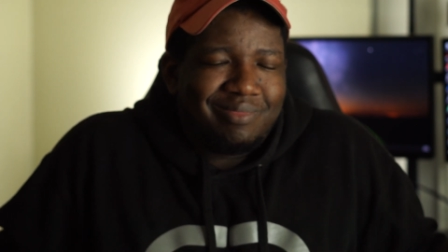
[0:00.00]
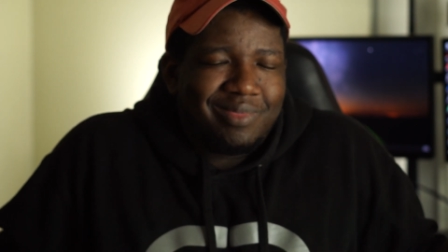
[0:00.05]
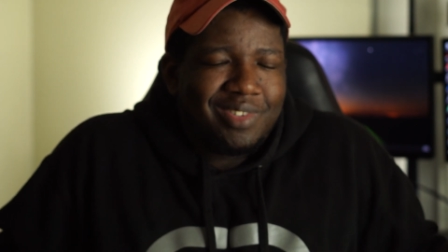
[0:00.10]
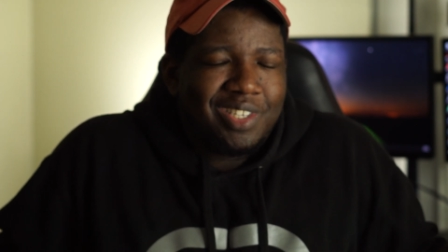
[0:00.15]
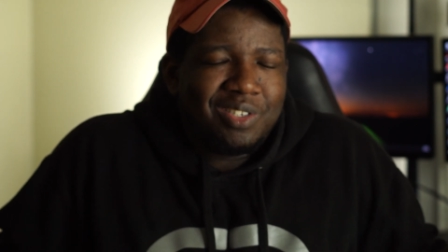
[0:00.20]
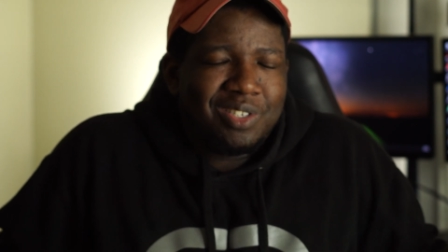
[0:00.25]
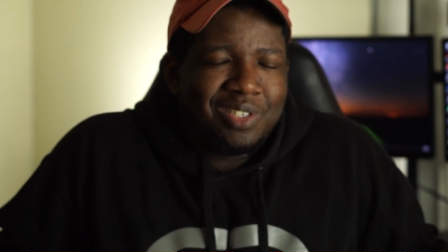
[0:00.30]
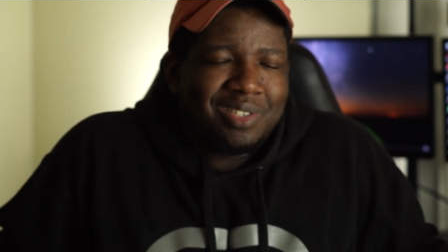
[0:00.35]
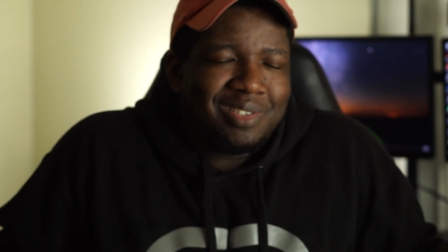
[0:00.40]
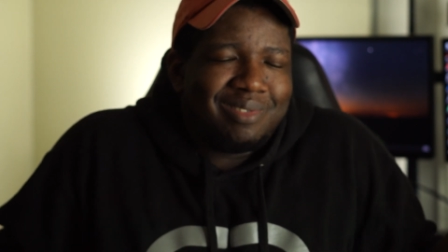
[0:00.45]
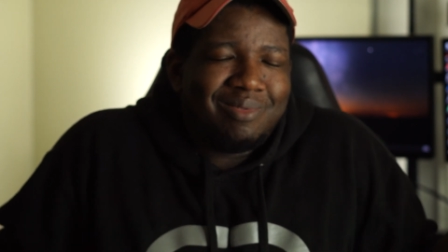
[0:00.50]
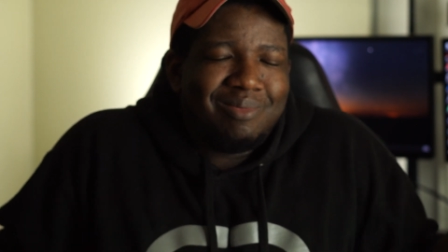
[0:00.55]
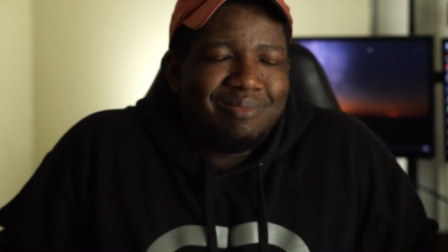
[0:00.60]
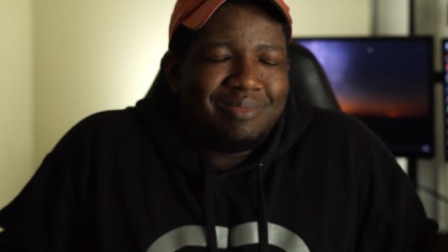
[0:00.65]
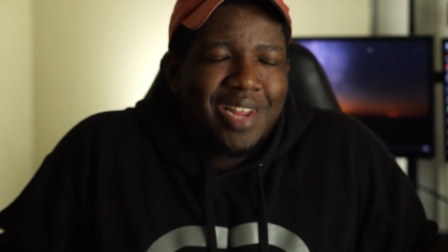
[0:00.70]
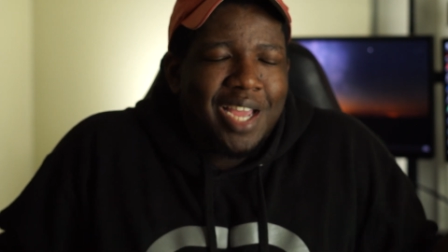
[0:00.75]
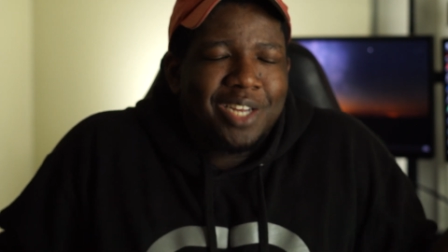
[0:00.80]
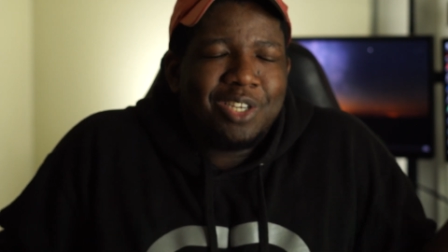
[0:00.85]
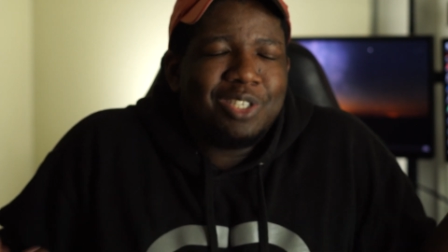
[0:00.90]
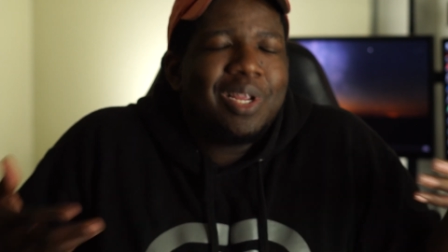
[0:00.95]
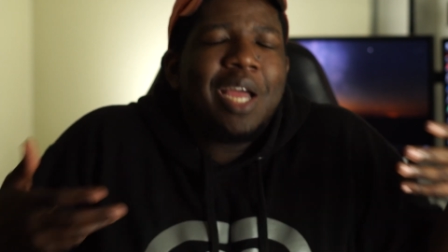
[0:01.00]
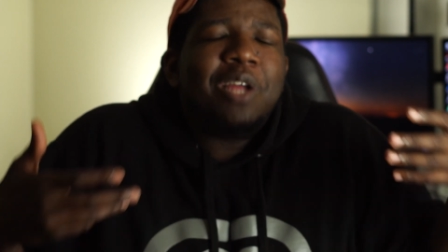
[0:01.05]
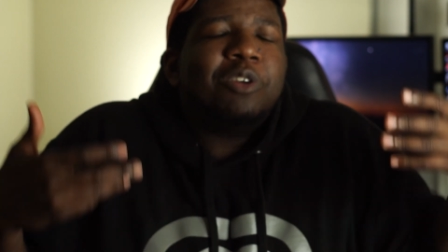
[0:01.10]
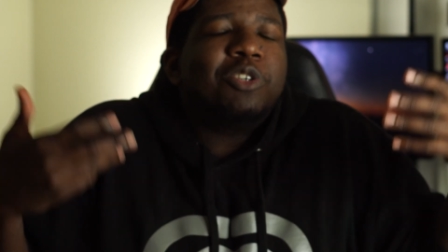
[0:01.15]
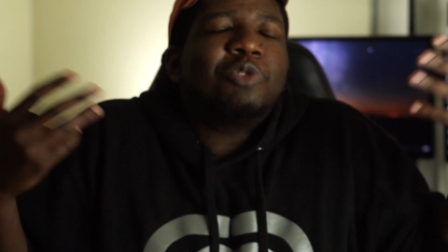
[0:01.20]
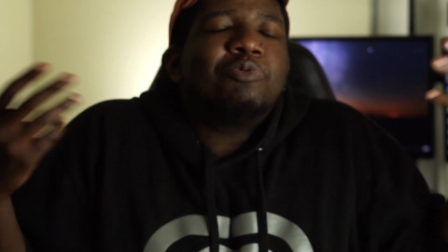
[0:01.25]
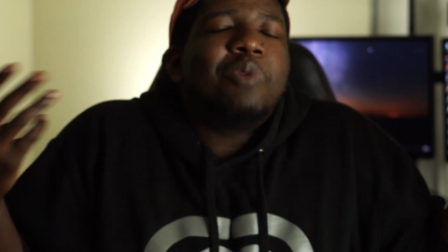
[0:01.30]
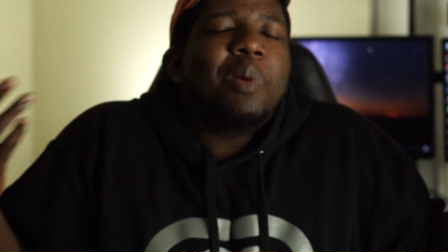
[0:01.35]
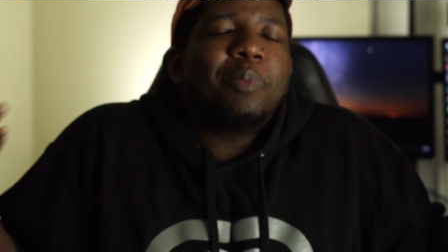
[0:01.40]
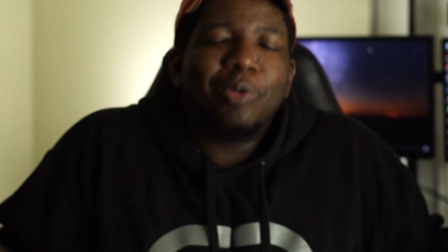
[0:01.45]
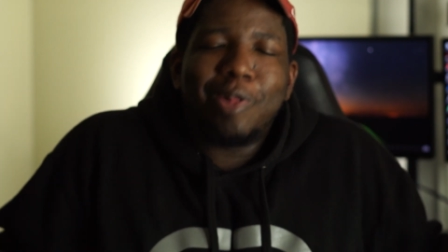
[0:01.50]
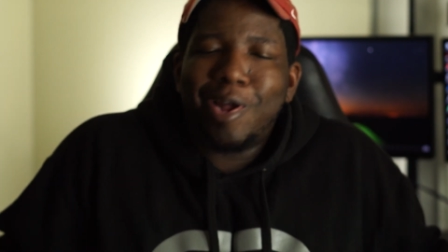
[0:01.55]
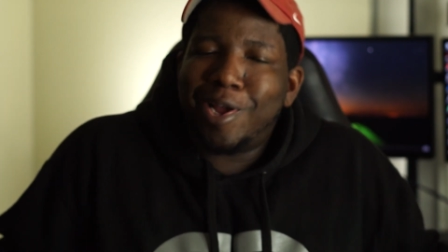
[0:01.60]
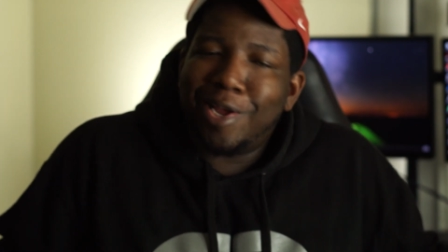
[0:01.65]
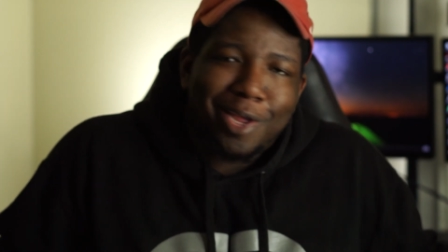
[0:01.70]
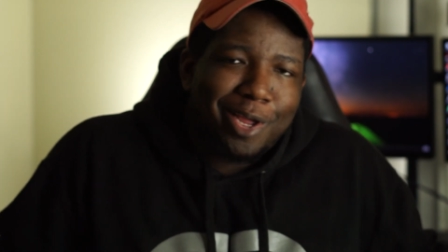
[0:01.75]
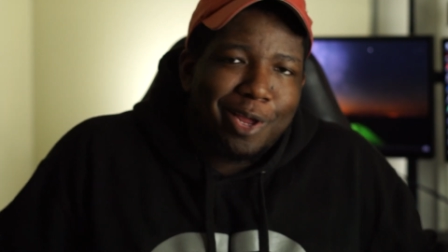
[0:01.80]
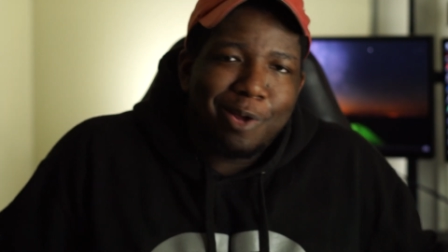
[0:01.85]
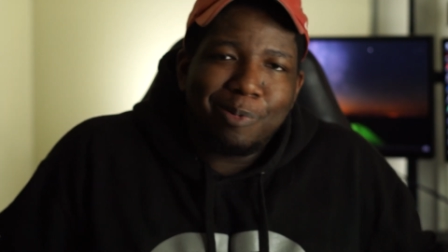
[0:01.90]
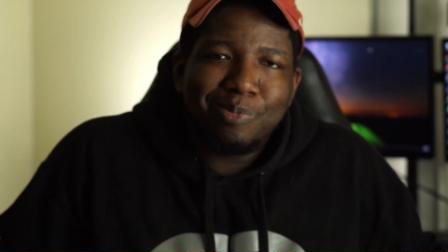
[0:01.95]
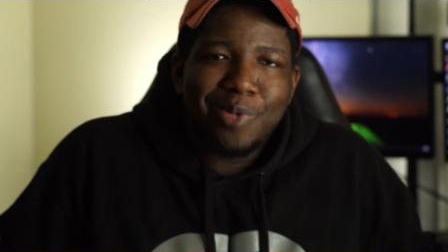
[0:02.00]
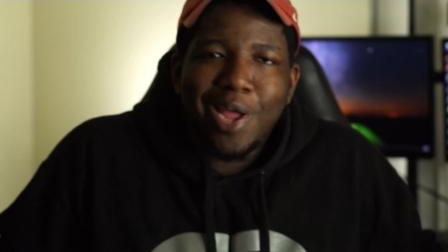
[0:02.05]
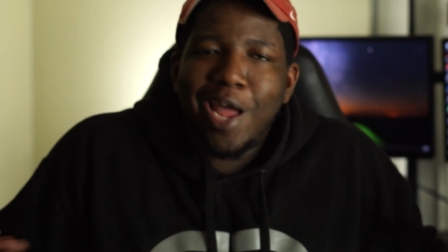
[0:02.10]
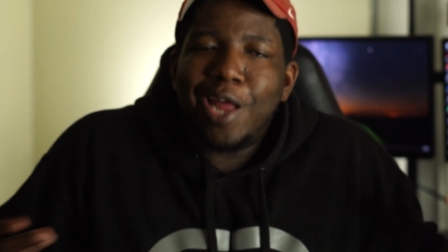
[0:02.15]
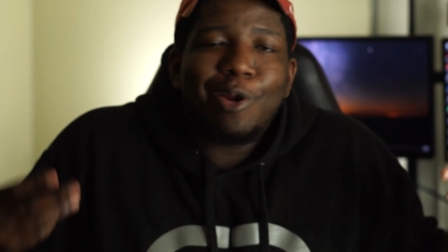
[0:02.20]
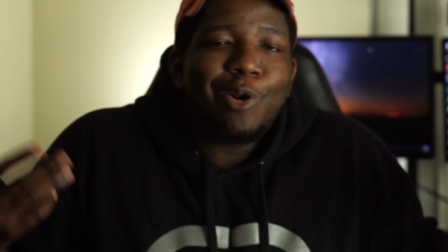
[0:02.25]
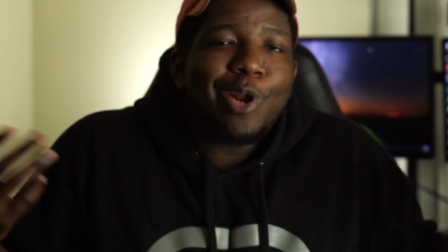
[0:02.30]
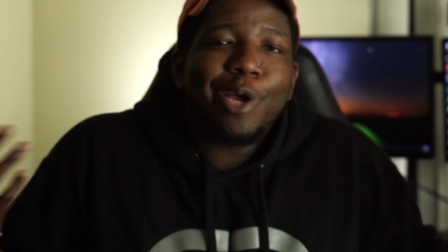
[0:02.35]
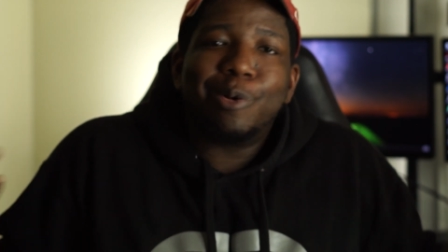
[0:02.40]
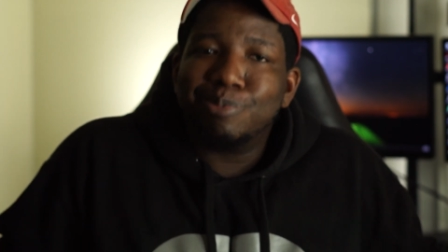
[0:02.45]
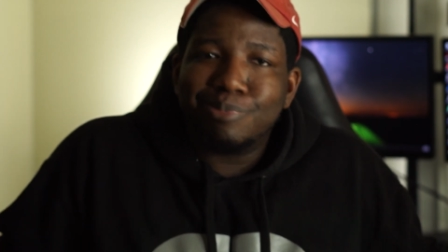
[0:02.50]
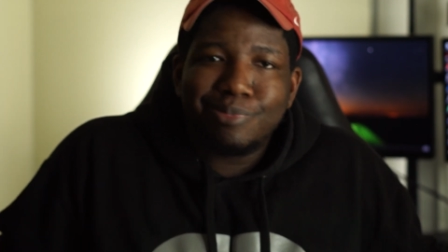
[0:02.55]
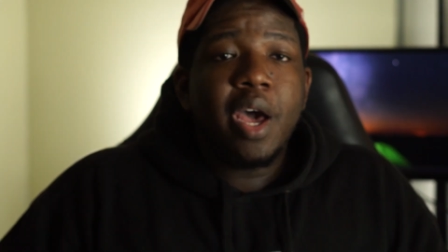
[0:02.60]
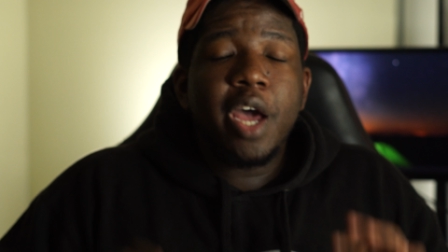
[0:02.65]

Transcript: I just remember liking him. I don't know.